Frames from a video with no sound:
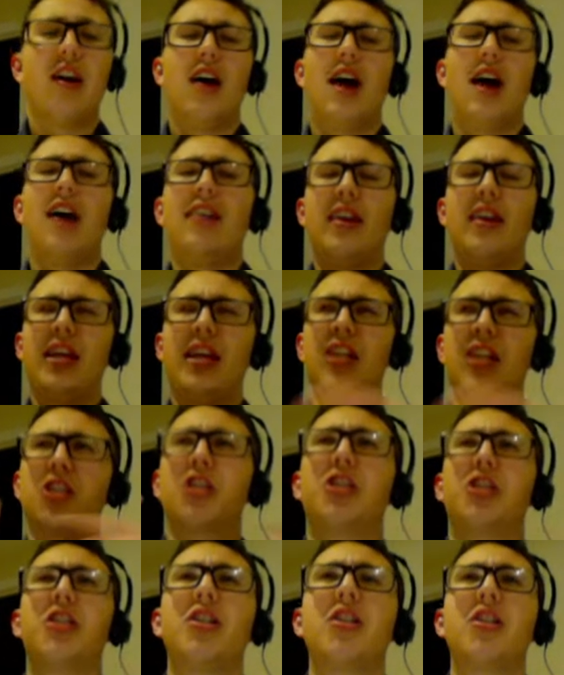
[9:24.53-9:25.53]
And then it
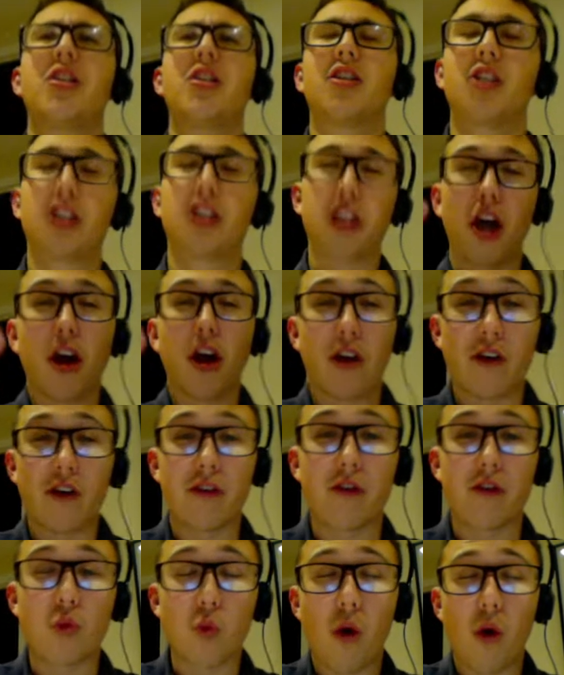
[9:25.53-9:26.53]
just
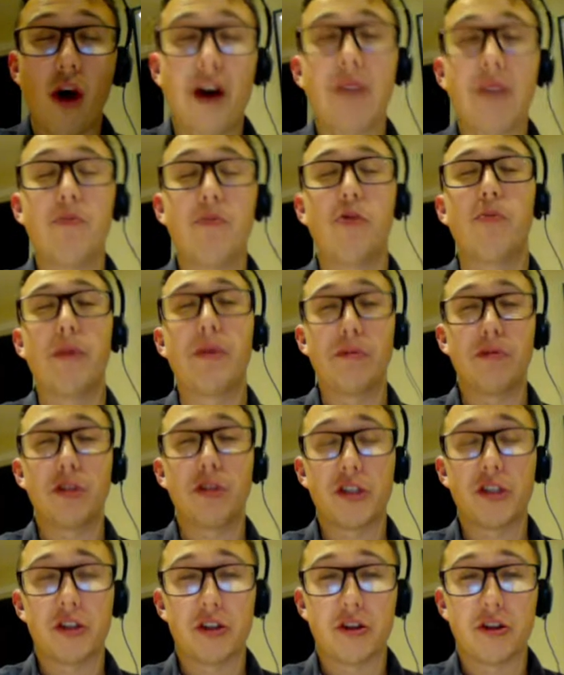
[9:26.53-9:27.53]
shows why more people
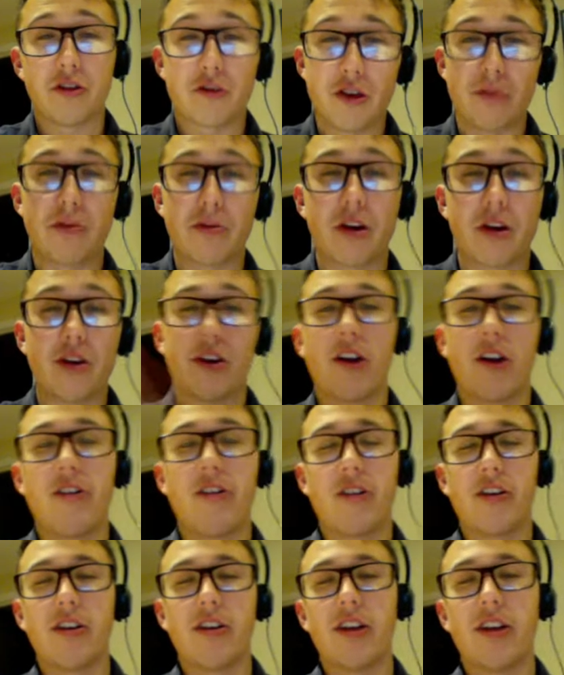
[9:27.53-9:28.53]
should use
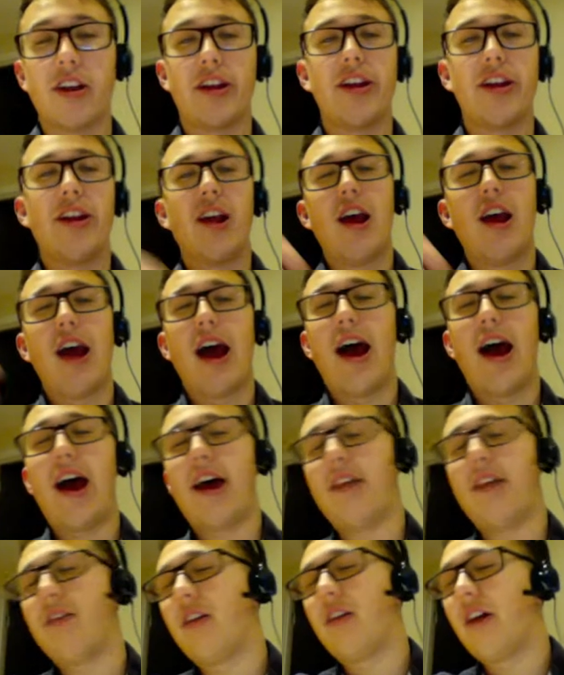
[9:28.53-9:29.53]
cryptocurrency and